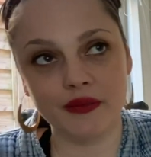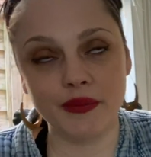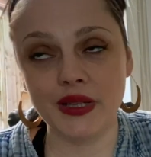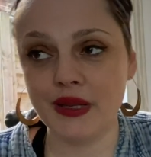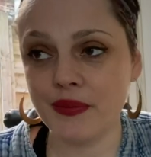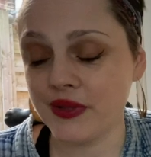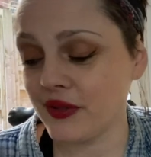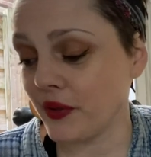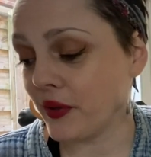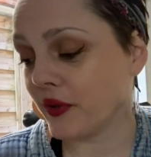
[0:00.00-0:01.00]
My neighbor's
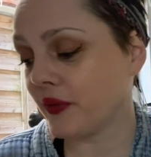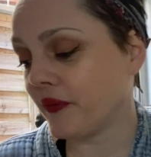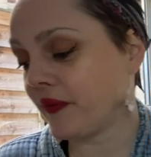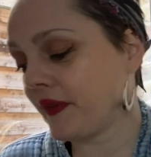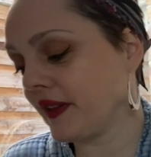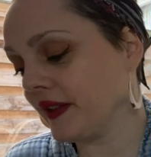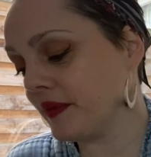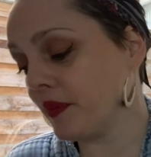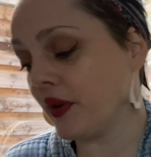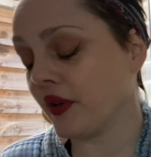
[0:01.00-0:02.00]
dog is
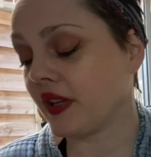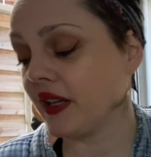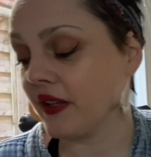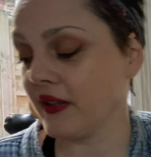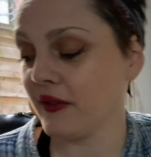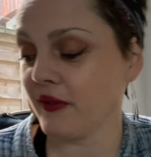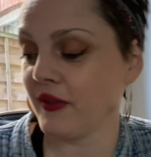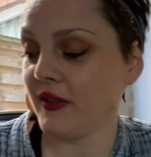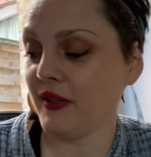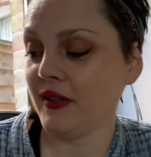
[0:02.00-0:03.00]
barking
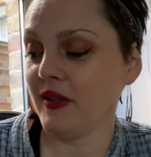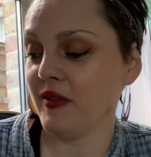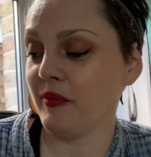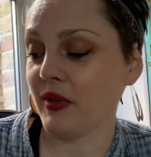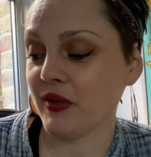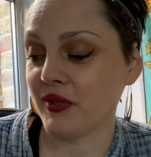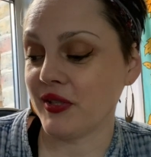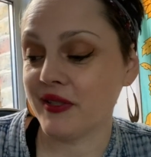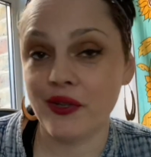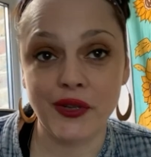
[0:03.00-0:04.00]
because
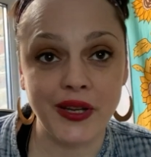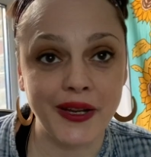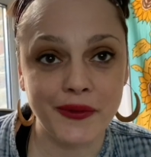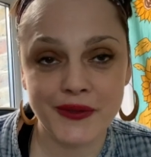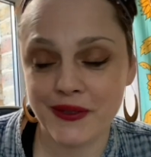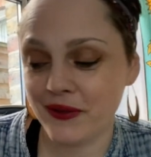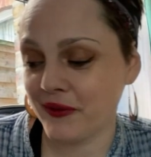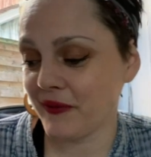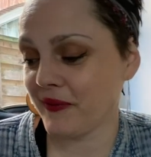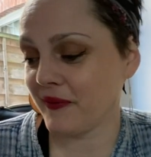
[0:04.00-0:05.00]
she's gone out.
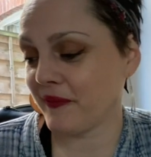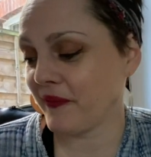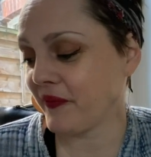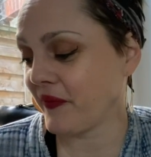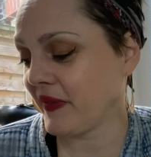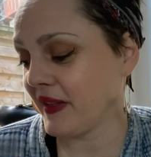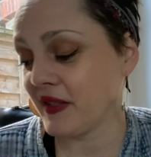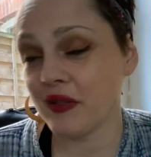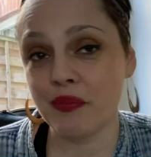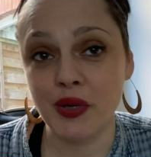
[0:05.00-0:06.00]

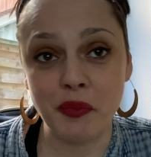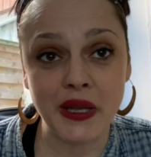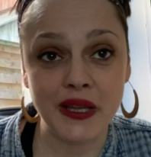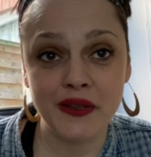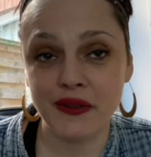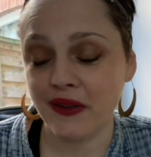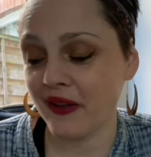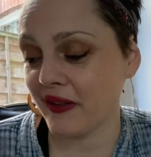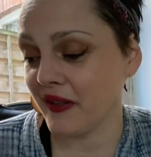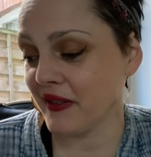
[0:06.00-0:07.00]
It's a puppy
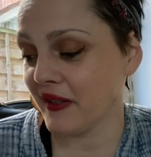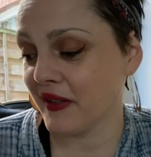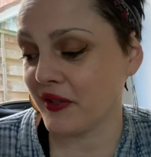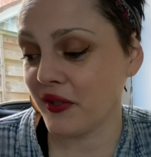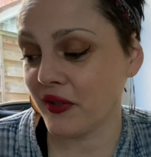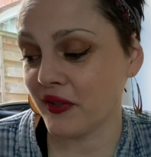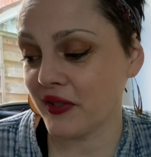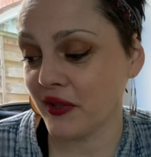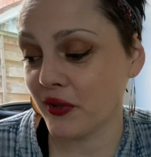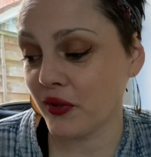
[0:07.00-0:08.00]
and uh, she's gone
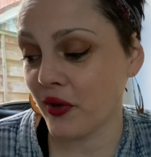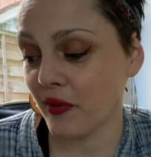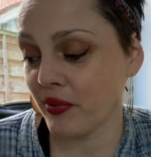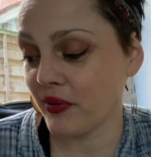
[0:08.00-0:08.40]
to the shop.